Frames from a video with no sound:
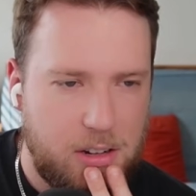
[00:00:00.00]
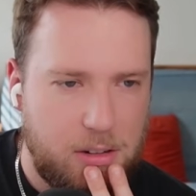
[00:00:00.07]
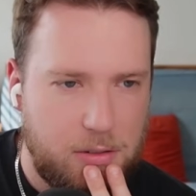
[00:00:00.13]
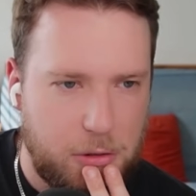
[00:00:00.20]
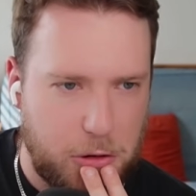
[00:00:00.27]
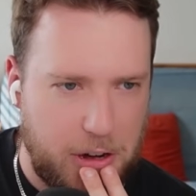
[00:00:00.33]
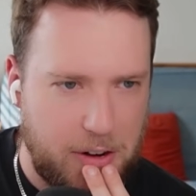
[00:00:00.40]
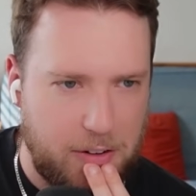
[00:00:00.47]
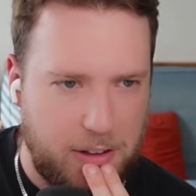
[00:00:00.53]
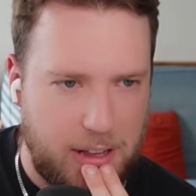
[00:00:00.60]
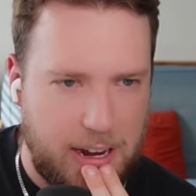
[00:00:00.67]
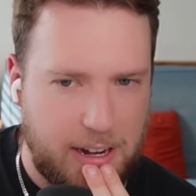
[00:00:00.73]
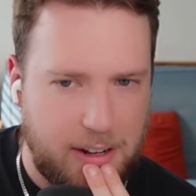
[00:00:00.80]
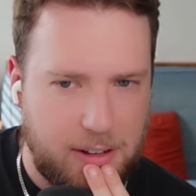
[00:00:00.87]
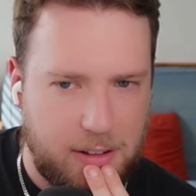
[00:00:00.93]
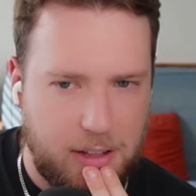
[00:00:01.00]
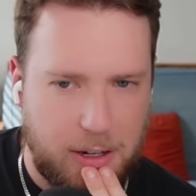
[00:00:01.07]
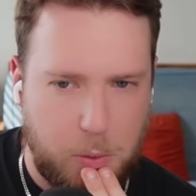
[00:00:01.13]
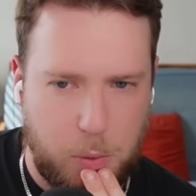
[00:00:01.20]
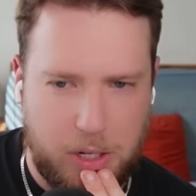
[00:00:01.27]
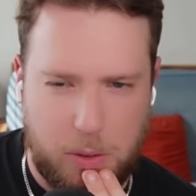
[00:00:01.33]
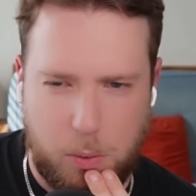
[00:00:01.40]
for Carolina?
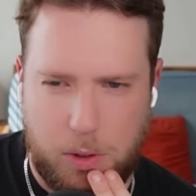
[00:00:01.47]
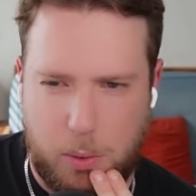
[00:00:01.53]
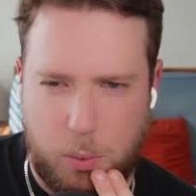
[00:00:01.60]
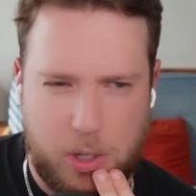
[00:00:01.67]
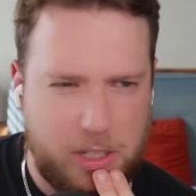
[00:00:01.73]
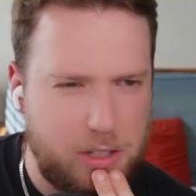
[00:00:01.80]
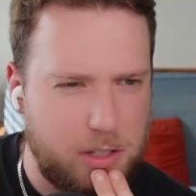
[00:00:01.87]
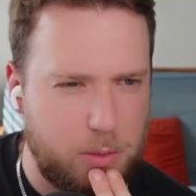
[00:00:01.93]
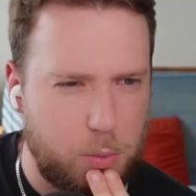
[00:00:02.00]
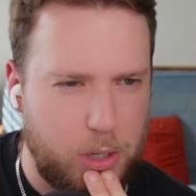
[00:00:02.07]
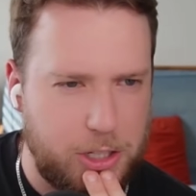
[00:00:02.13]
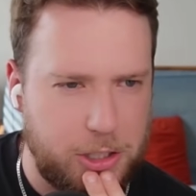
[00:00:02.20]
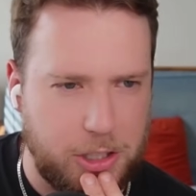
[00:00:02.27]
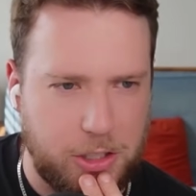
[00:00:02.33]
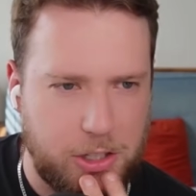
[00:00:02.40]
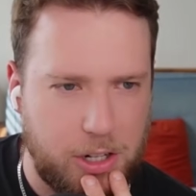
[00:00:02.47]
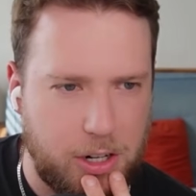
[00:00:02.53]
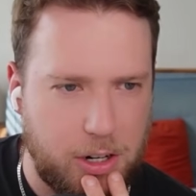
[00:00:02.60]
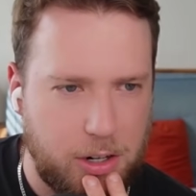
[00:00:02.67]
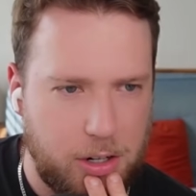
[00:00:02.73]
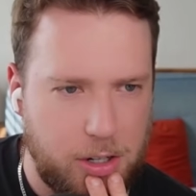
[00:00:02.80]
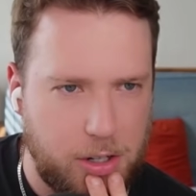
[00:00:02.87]
Like, what's the rushing
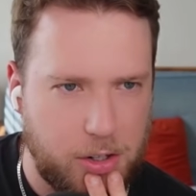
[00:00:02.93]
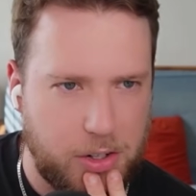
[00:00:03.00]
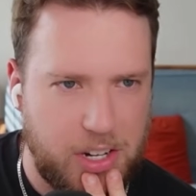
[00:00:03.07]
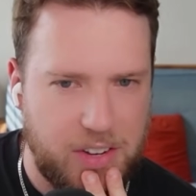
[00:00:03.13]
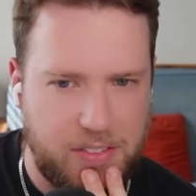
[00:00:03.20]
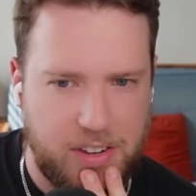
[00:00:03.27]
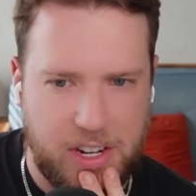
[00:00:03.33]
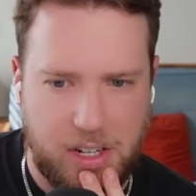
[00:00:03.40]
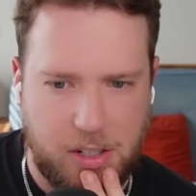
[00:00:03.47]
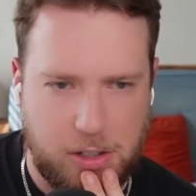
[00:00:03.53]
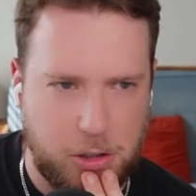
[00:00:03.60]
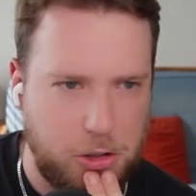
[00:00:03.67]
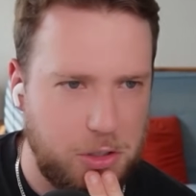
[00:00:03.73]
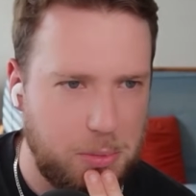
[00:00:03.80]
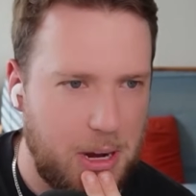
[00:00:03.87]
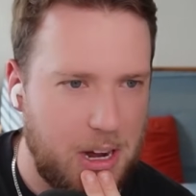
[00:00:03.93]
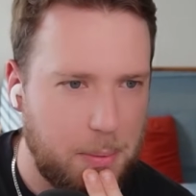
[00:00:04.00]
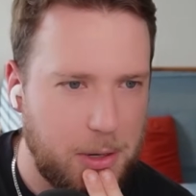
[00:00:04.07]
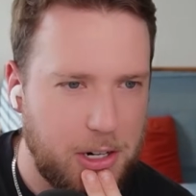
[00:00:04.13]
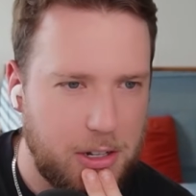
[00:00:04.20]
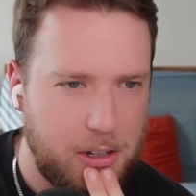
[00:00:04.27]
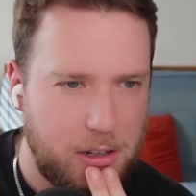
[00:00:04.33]
share you're giving to Chuba
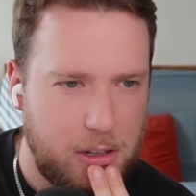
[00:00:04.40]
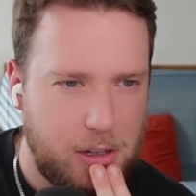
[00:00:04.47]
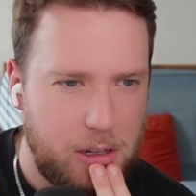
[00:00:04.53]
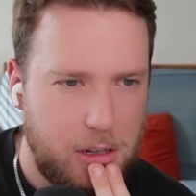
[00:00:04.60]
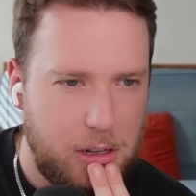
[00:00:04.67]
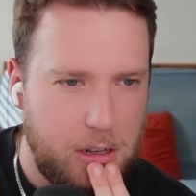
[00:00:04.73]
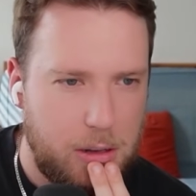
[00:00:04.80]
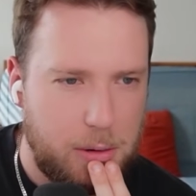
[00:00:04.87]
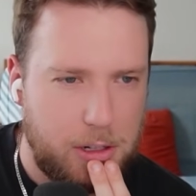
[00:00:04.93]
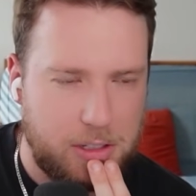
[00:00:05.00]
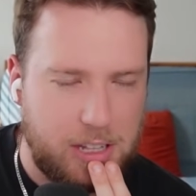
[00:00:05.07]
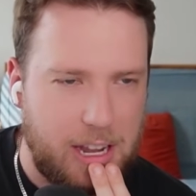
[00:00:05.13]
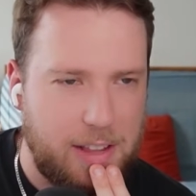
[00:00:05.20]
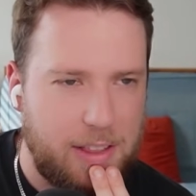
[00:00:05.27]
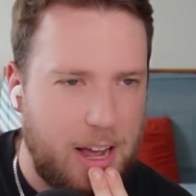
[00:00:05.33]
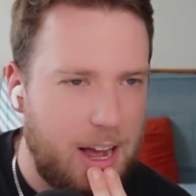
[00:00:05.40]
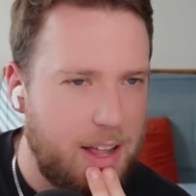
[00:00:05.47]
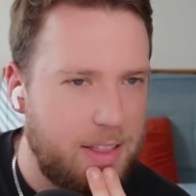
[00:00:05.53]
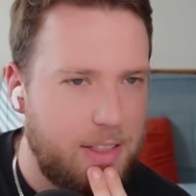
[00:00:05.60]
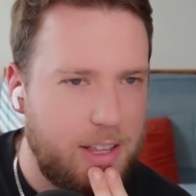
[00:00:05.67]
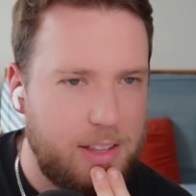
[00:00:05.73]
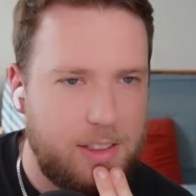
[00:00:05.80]
Hubbard? Because
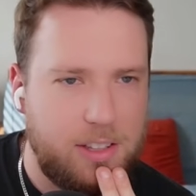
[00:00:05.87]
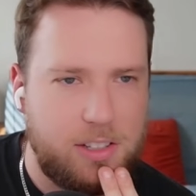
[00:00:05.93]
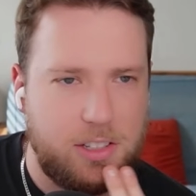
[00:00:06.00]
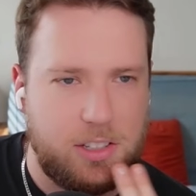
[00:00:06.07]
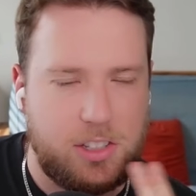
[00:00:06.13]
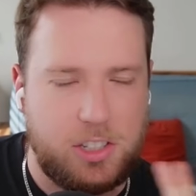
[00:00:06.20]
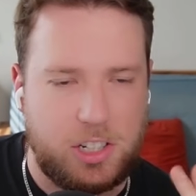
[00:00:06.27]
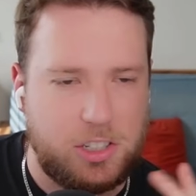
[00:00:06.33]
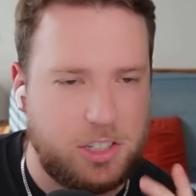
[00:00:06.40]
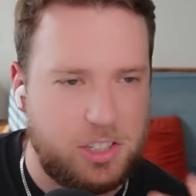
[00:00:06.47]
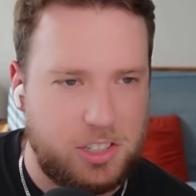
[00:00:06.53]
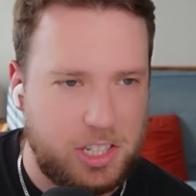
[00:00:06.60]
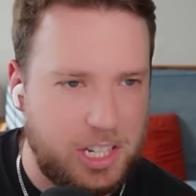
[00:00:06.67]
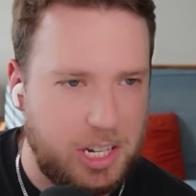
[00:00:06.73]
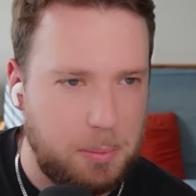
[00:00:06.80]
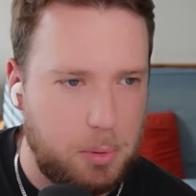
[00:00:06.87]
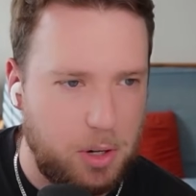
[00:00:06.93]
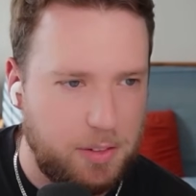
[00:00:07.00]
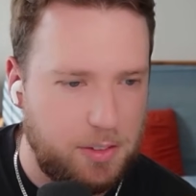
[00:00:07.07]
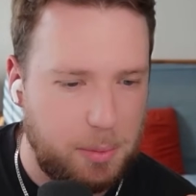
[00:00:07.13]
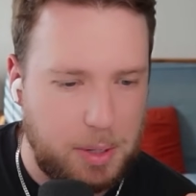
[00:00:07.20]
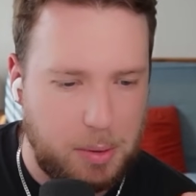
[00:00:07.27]
this is such a sticking
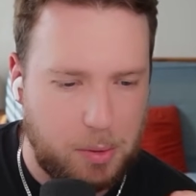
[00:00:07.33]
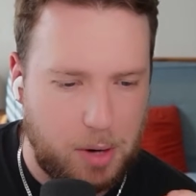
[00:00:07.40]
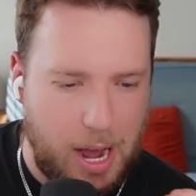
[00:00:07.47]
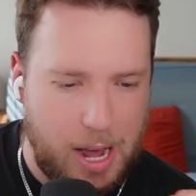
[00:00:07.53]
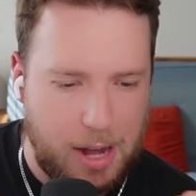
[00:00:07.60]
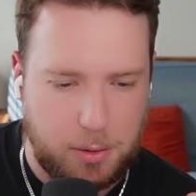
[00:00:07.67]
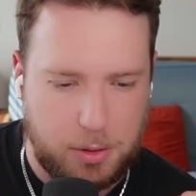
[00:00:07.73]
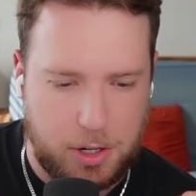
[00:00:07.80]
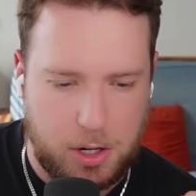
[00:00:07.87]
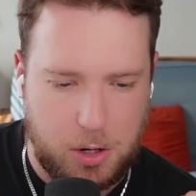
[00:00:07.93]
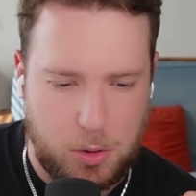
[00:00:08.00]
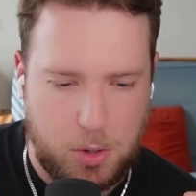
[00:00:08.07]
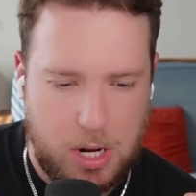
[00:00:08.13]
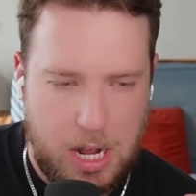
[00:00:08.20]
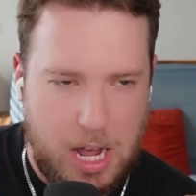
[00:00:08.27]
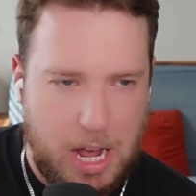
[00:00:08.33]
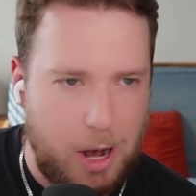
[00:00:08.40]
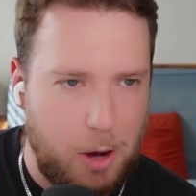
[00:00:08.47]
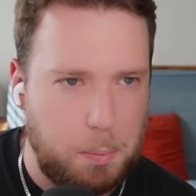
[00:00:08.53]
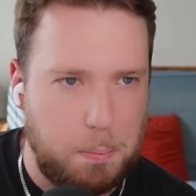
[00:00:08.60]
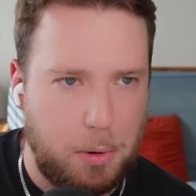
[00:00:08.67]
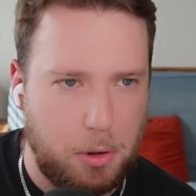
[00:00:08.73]
point for me, where I don't know
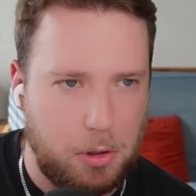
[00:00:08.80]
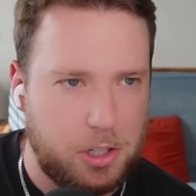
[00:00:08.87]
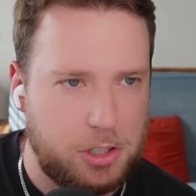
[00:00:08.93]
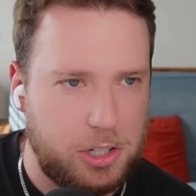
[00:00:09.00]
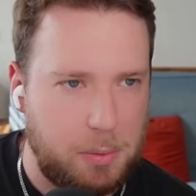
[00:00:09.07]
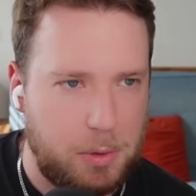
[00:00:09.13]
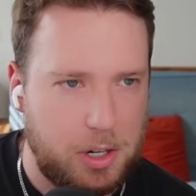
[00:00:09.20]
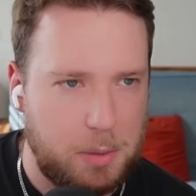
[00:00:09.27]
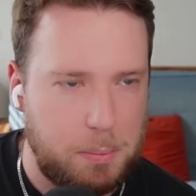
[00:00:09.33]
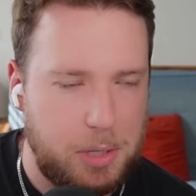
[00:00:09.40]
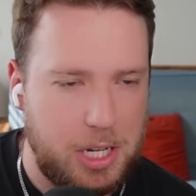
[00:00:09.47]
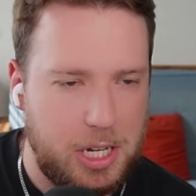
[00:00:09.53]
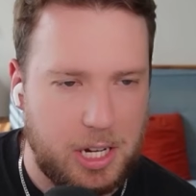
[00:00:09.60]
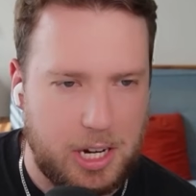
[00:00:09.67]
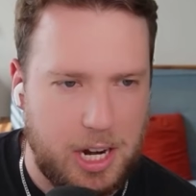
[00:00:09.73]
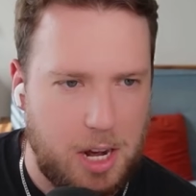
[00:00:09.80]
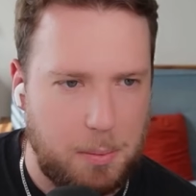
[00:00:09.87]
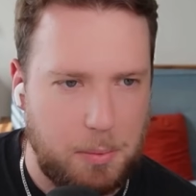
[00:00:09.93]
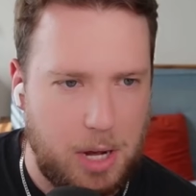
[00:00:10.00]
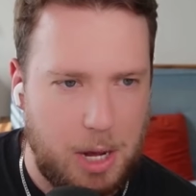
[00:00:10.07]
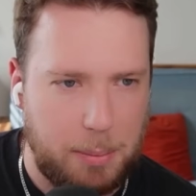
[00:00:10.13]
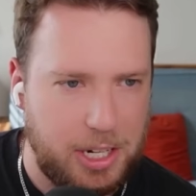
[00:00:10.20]
how bullish I want to be on
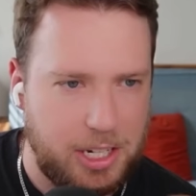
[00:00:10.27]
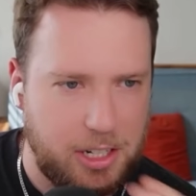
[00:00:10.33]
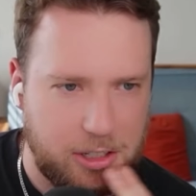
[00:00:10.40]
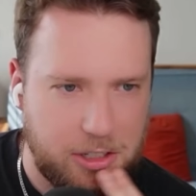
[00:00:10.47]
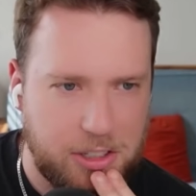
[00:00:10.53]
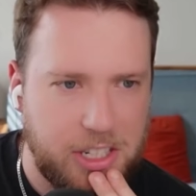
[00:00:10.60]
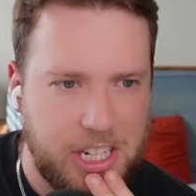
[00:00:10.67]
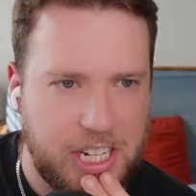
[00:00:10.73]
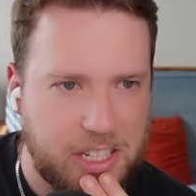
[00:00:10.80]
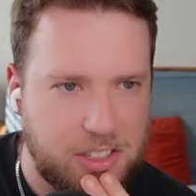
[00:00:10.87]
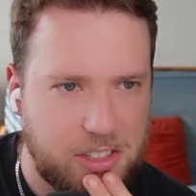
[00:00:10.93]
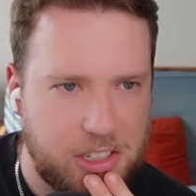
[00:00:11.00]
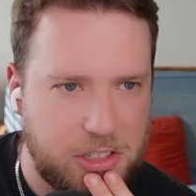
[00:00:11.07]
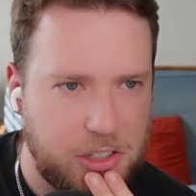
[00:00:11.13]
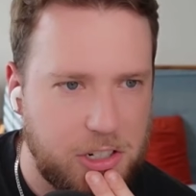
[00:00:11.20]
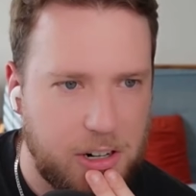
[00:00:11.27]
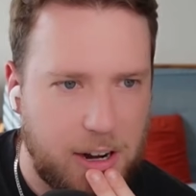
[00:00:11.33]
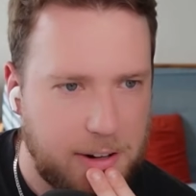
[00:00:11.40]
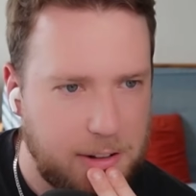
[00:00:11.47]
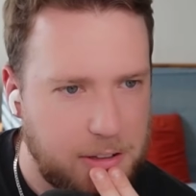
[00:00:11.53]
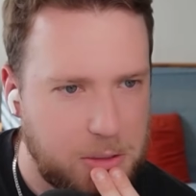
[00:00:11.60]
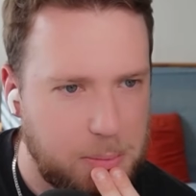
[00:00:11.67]
how many touches he gets this year
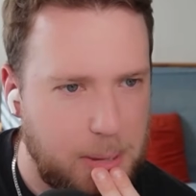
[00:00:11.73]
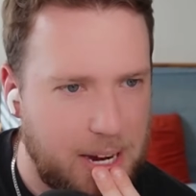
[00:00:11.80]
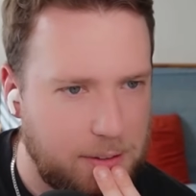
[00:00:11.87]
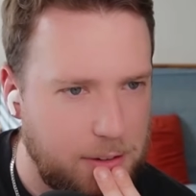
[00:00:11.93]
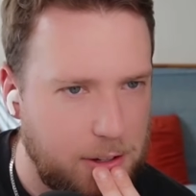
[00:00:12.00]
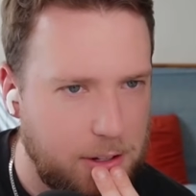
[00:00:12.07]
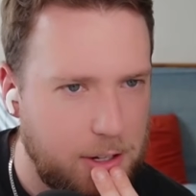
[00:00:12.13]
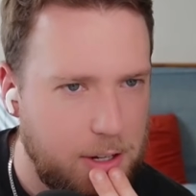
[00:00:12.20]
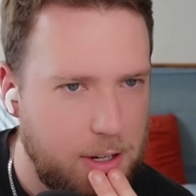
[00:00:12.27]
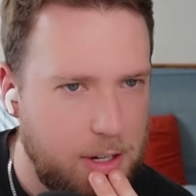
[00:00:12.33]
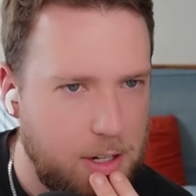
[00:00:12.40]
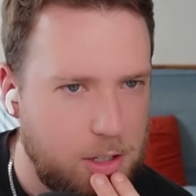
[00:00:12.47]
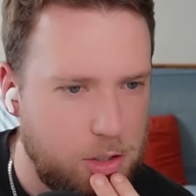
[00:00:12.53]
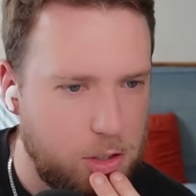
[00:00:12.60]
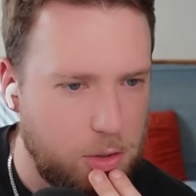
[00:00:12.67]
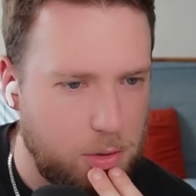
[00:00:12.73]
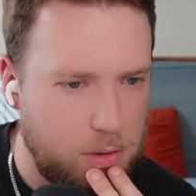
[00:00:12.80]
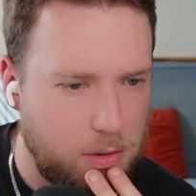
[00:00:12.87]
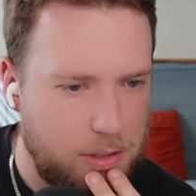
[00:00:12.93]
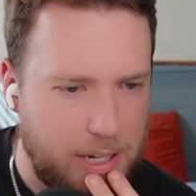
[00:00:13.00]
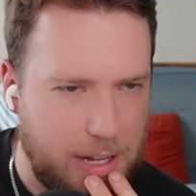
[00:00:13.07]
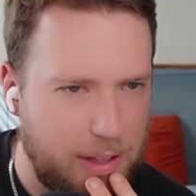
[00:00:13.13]
out of this backfield. So,
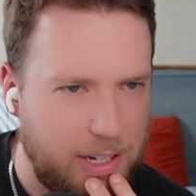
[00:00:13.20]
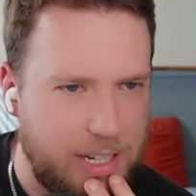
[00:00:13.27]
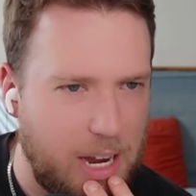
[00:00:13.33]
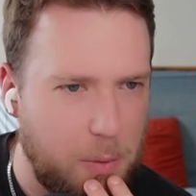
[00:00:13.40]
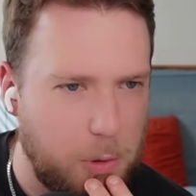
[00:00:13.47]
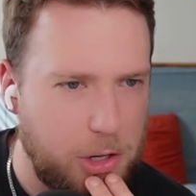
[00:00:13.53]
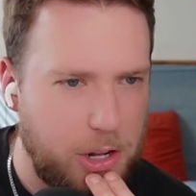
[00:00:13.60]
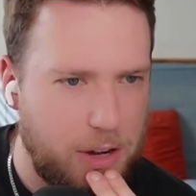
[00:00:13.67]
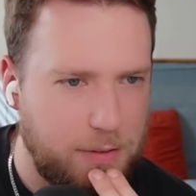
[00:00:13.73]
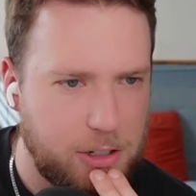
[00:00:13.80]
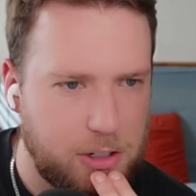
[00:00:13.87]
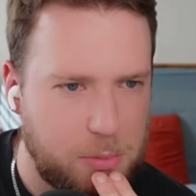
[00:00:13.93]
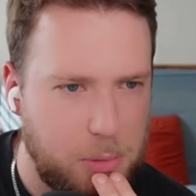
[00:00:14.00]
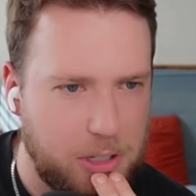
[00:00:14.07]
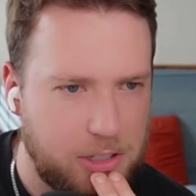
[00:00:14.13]
Ty, where do you have your splits